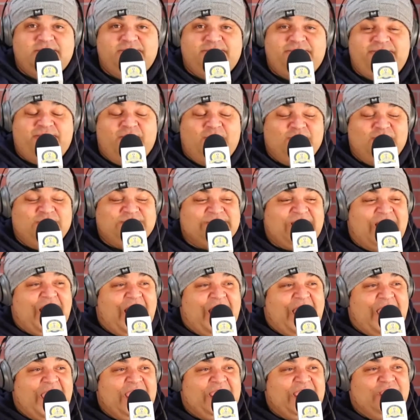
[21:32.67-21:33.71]
Folks,
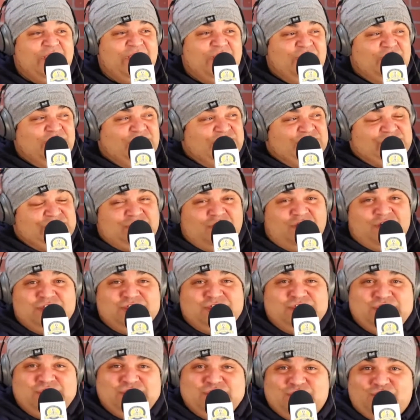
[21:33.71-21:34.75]
I started
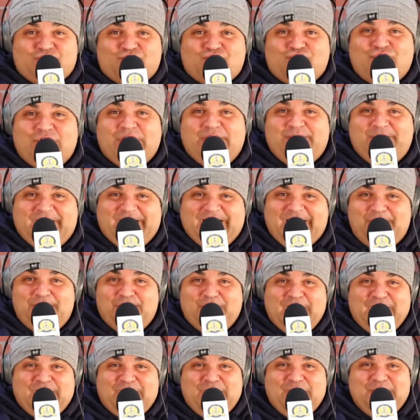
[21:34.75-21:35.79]
screaming. I'm
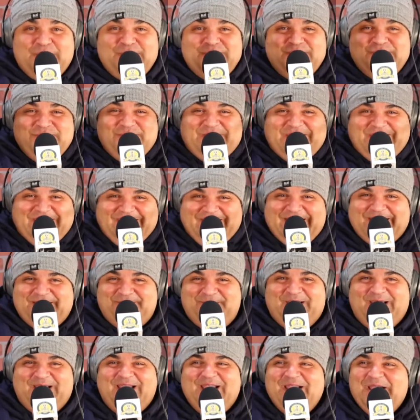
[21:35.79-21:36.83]
like, are you kidding
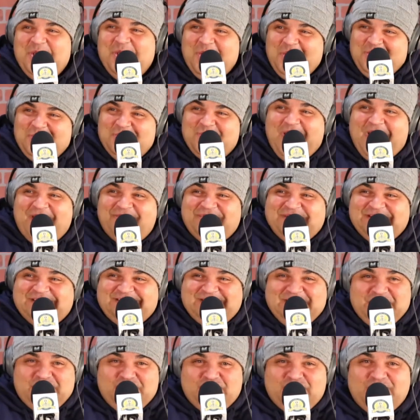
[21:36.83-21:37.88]
me? You haven't
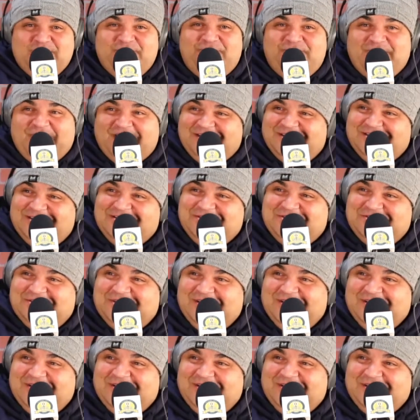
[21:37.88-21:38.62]
seen Goodfellas?